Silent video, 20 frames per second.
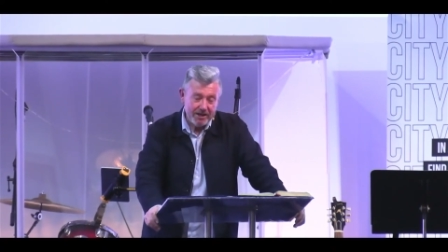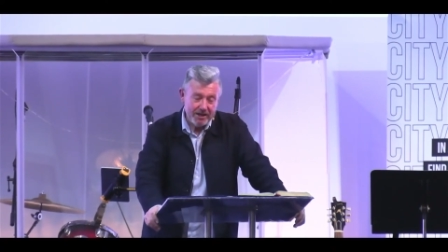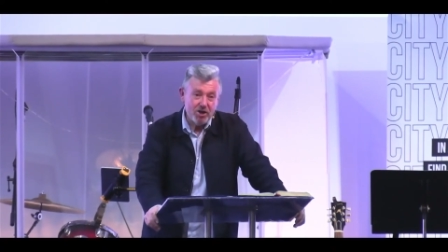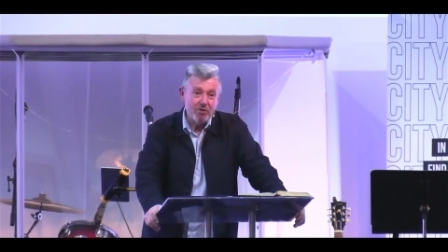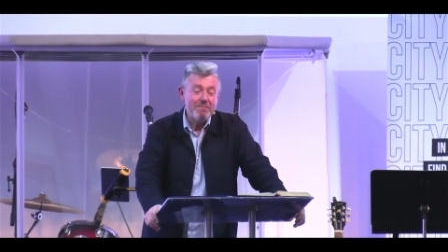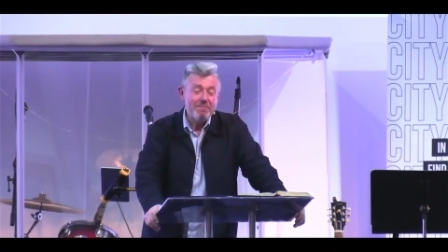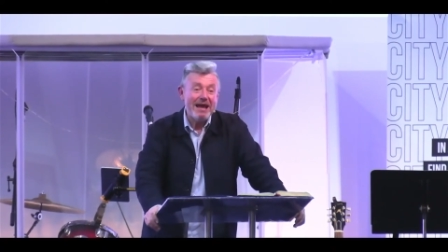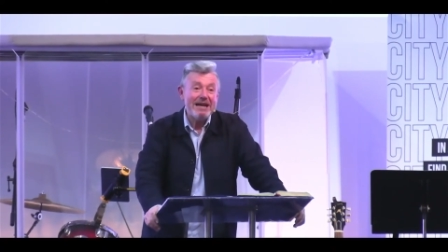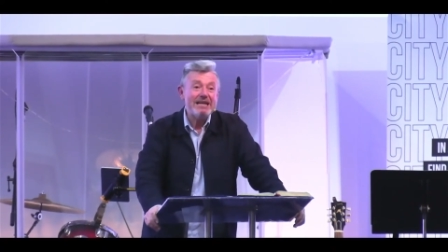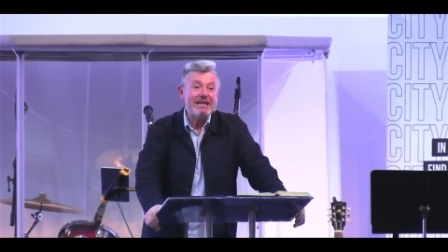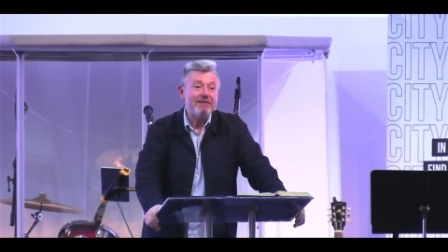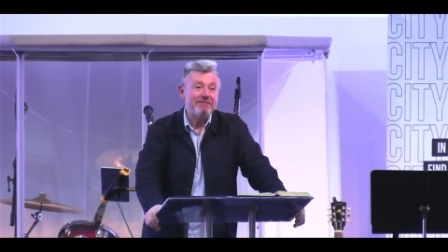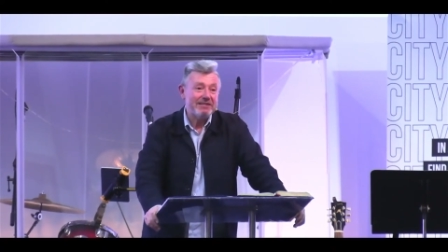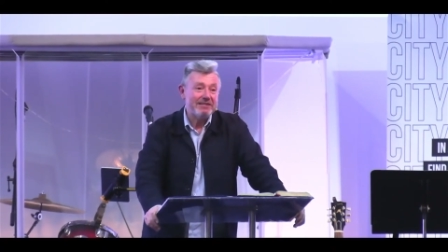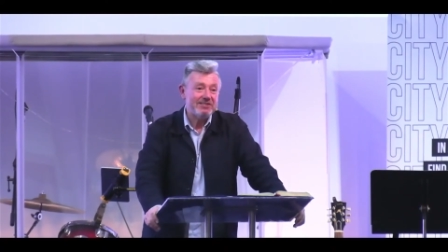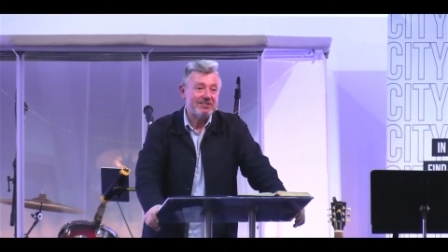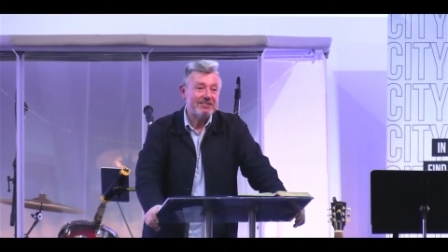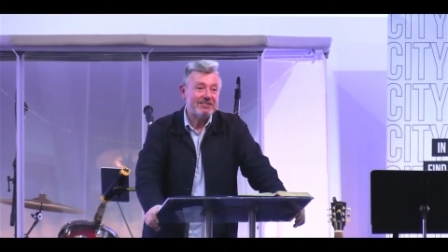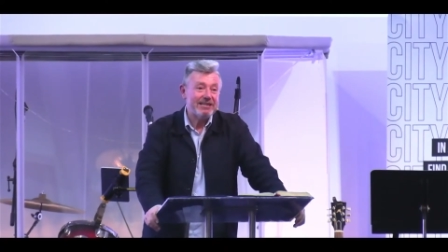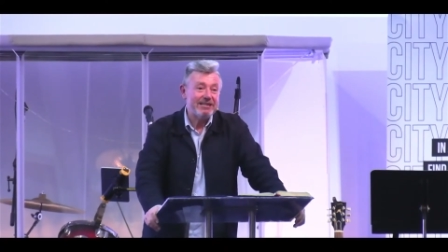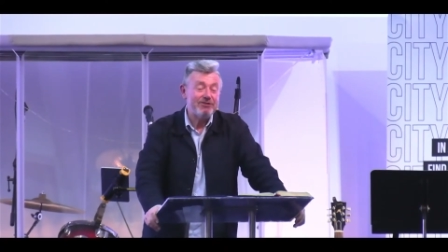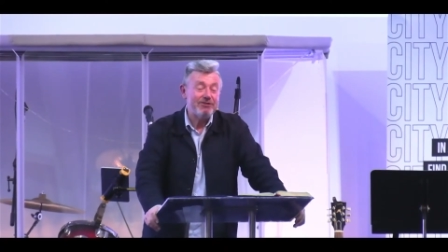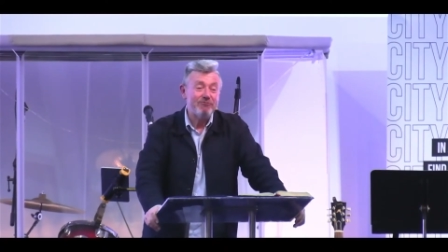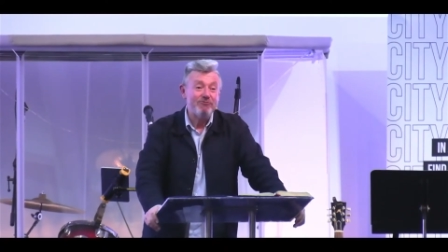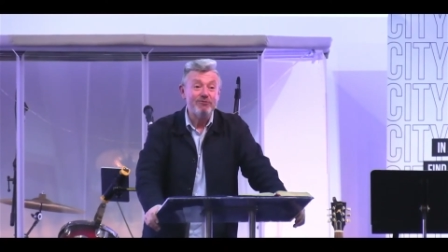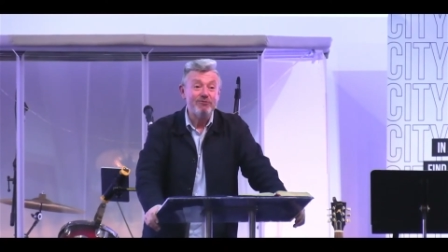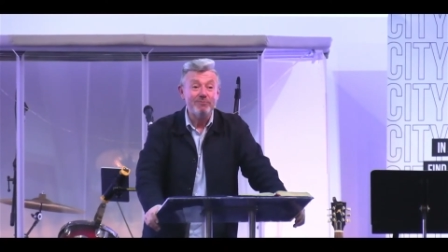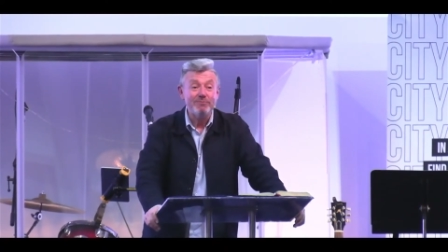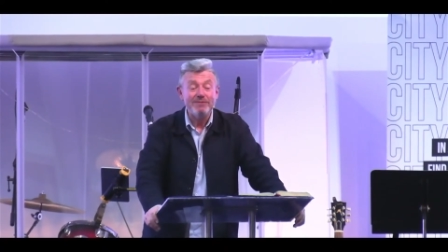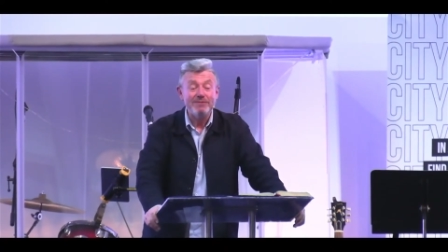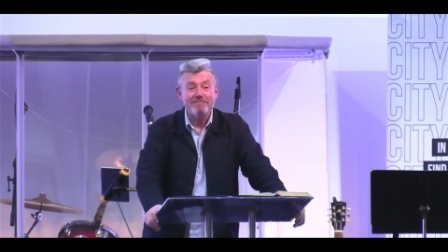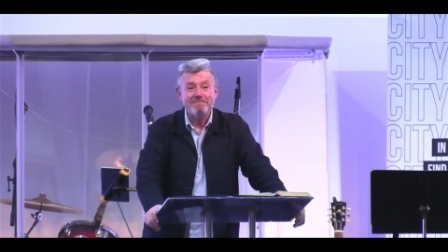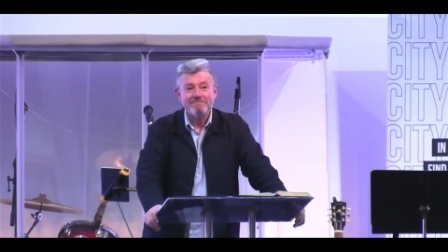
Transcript: know, many of us in the room